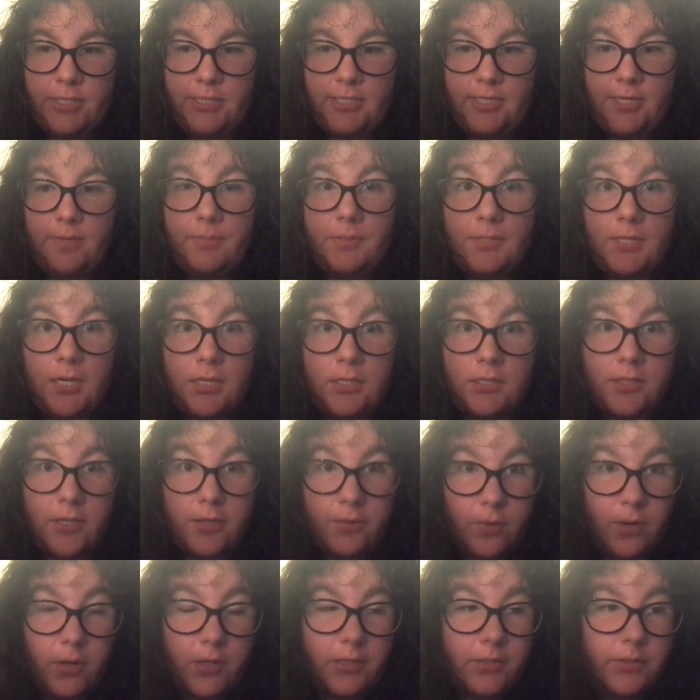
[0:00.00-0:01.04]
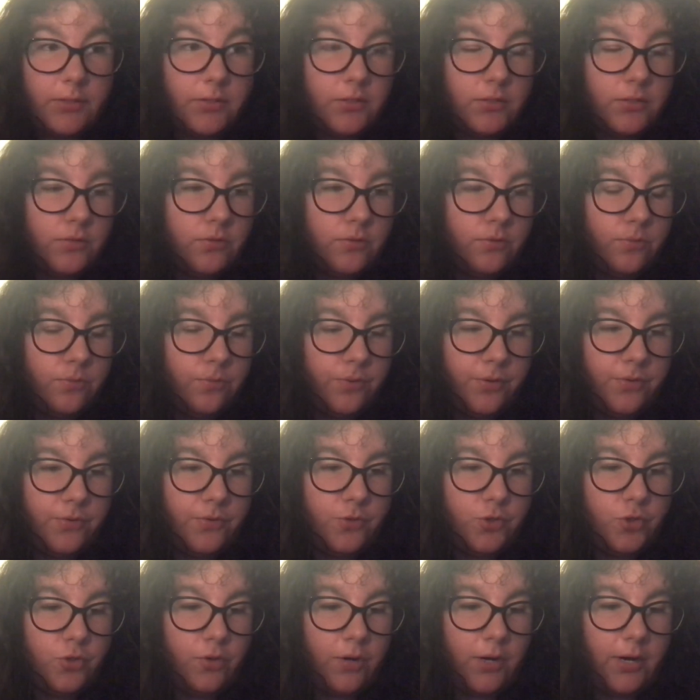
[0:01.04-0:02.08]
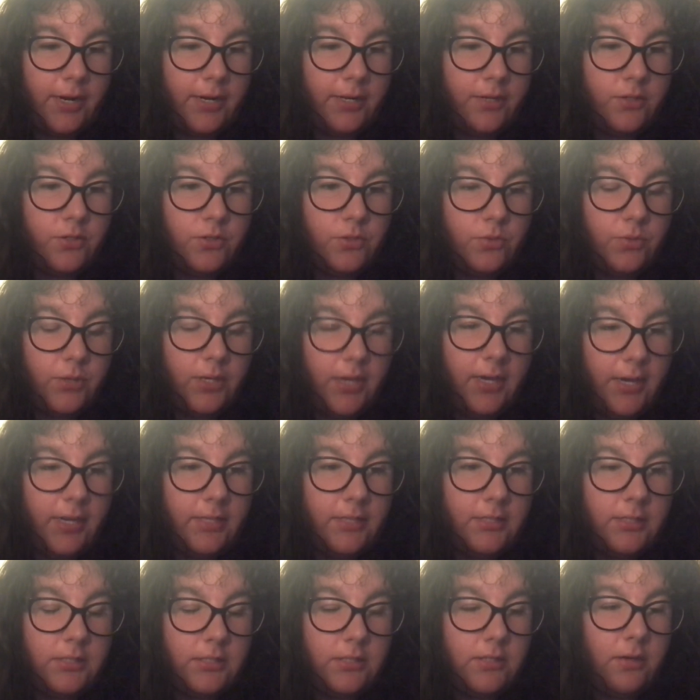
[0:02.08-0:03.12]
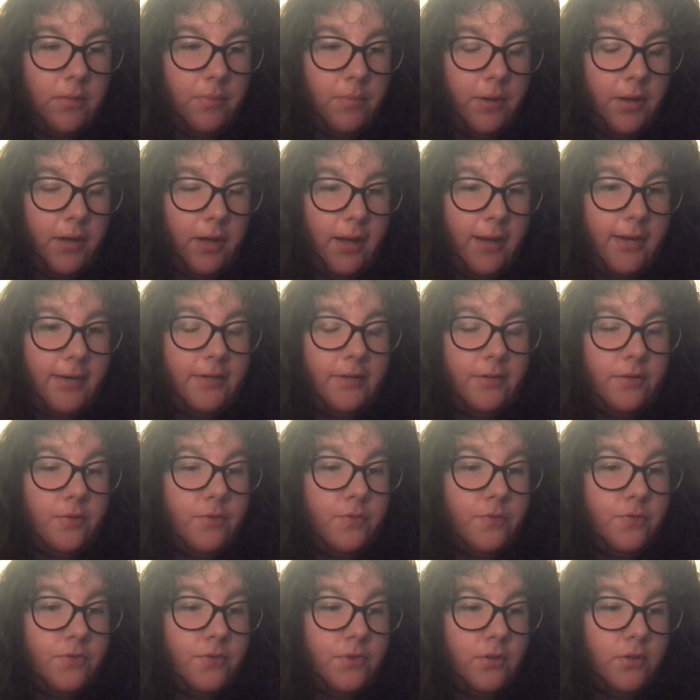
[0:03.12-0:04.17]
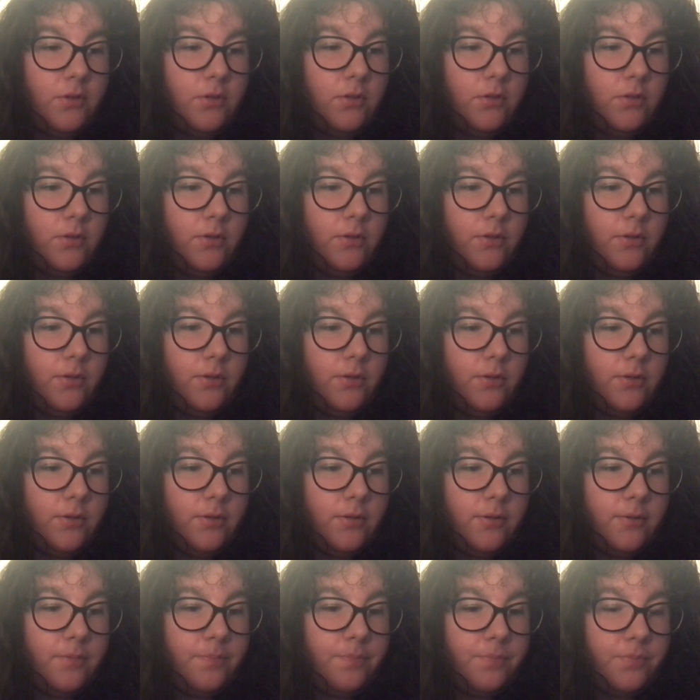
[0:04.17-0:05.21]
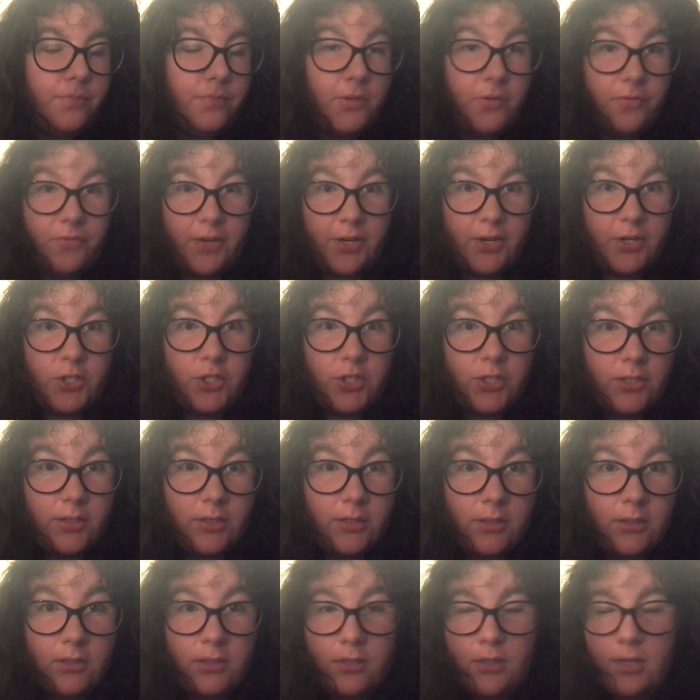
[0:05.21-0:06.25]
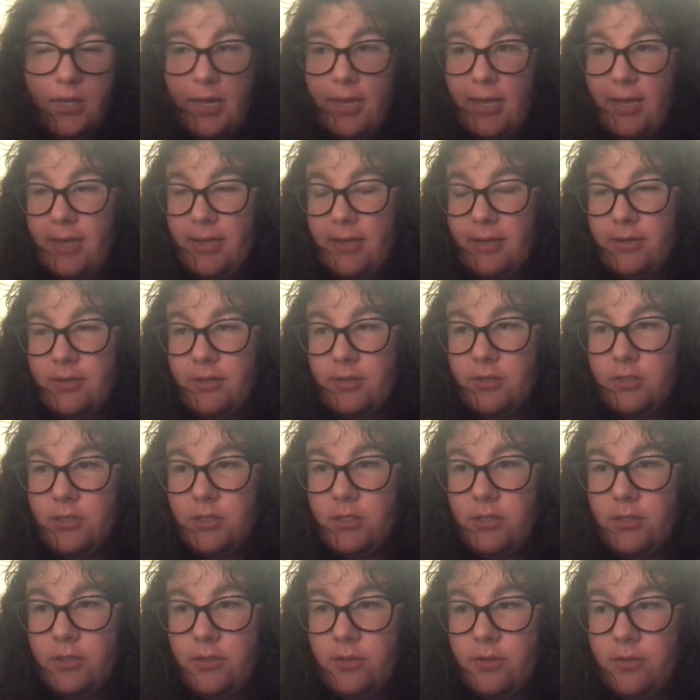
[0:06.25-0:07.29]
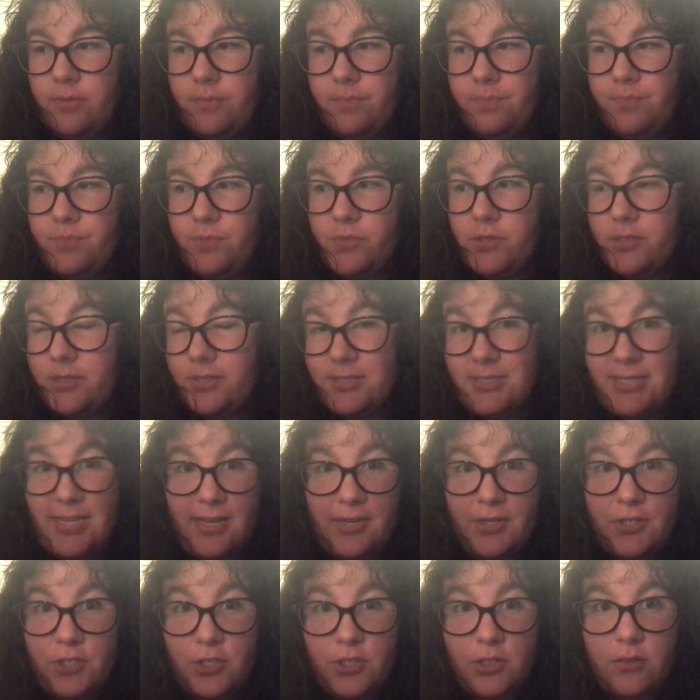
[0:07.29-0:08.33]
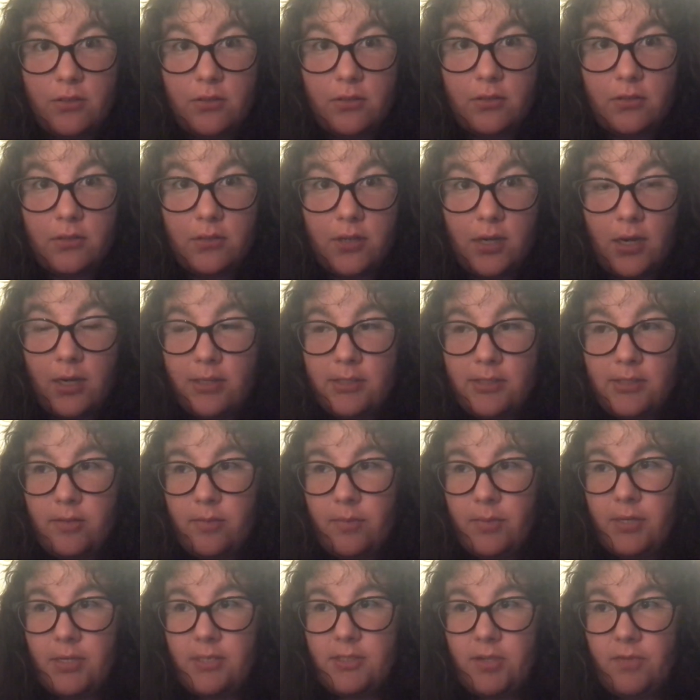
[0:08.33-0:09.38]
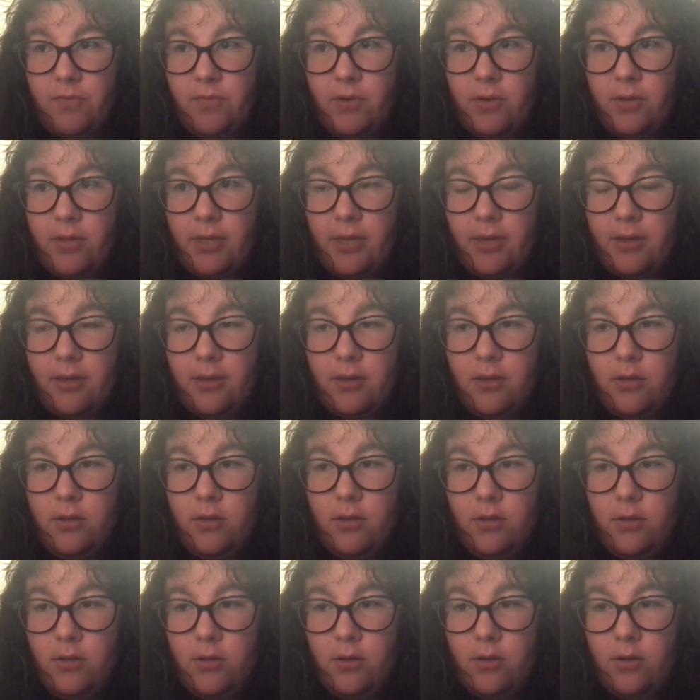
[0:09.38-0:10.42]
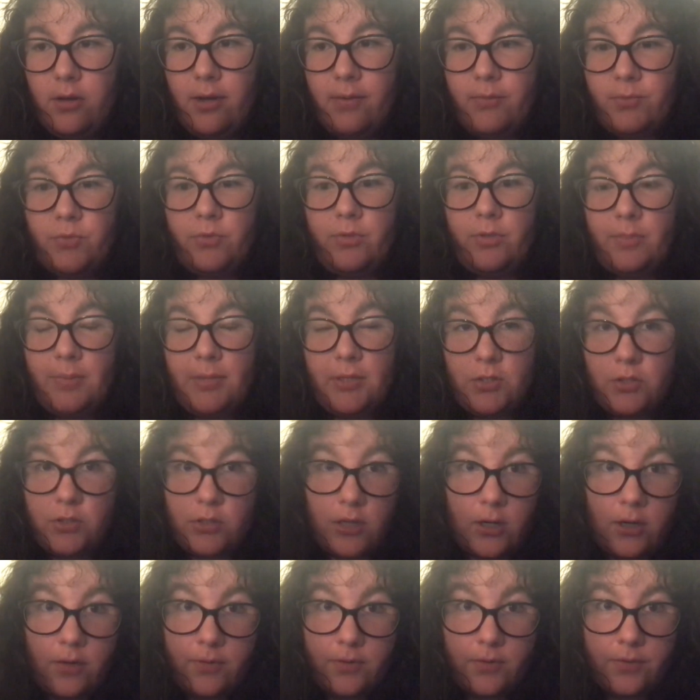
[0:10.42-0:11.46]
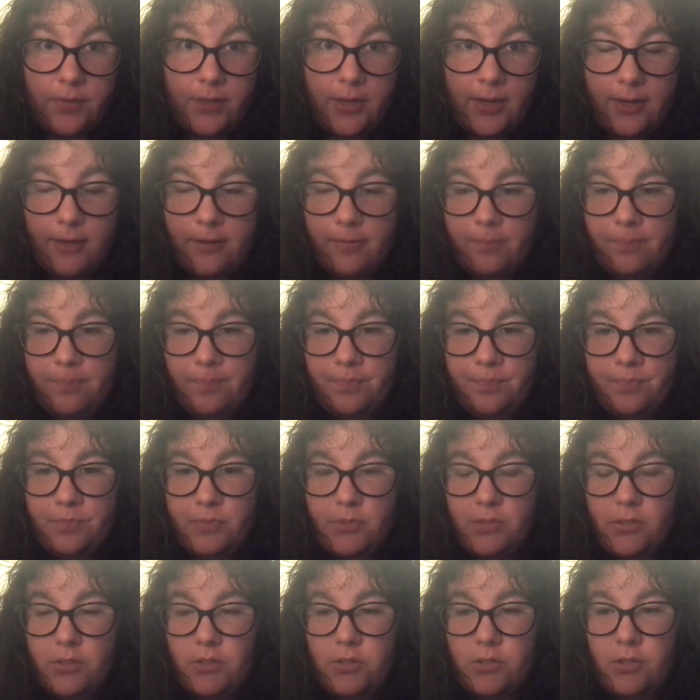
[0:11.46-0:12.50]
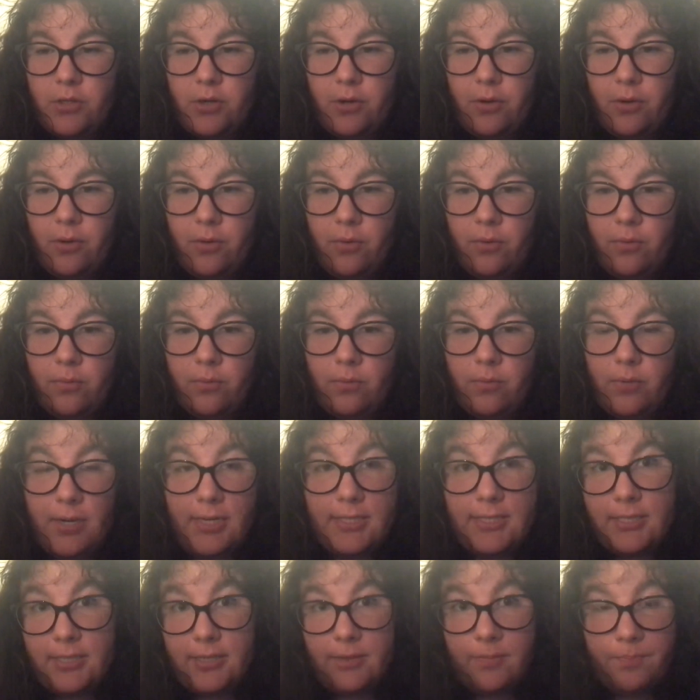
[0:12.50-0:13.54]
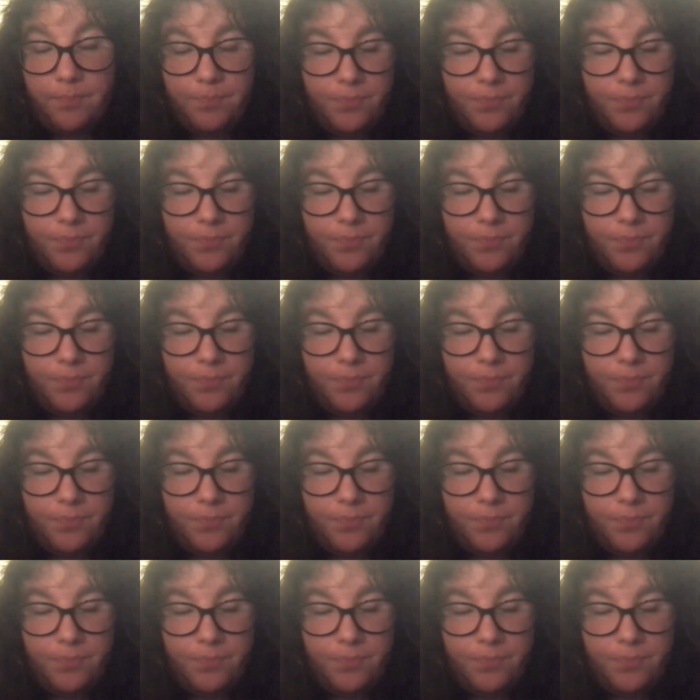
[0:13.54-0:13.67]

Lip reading: obsessed I was with trying to gain some kind of affection and attention, honestly, because I felt like I was really being starved of that. So I did.